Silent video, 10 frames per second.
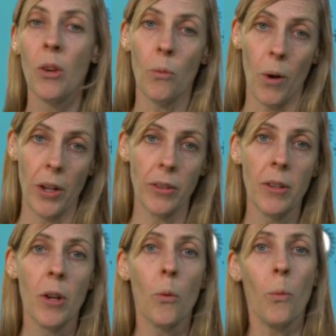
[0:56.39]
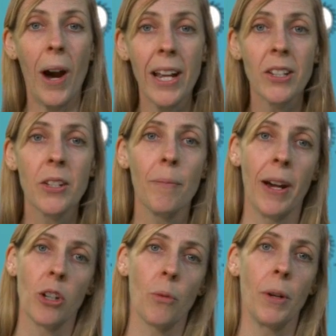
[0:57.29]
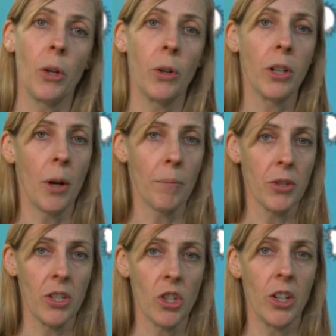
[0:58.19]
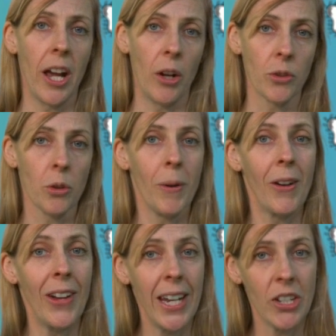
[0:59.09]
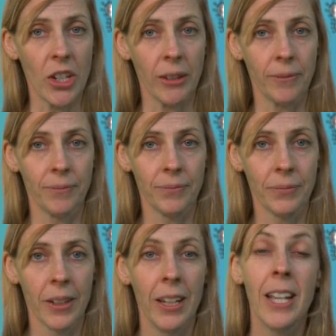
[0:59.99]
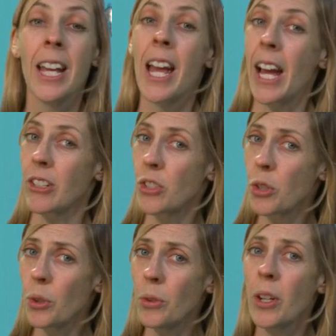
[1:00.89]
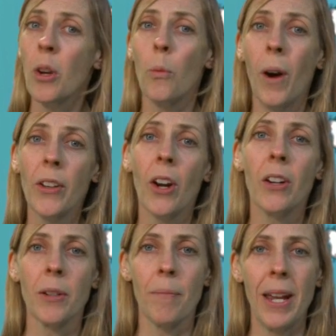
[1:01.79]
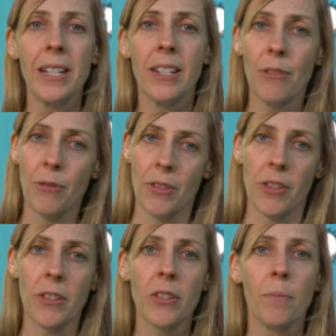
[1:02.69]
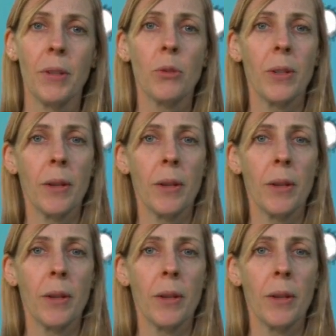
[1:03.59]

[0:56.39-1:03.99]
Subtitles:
1. Why does the microbiota composition alter while aging? And 2. What are the main differences between